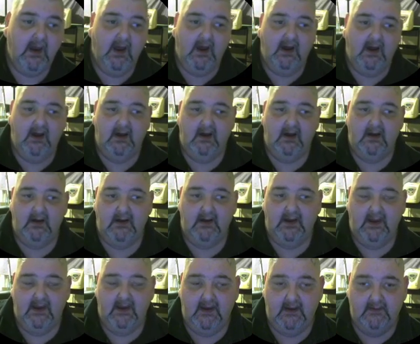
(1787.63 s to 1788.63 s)

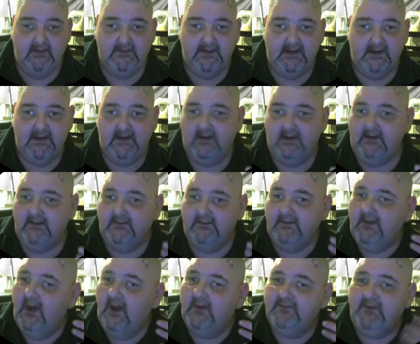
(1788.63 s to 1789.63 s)
And
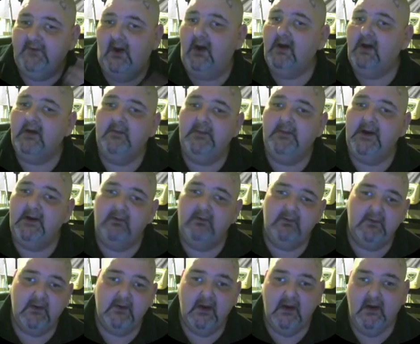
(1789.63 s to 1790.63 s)
talk about,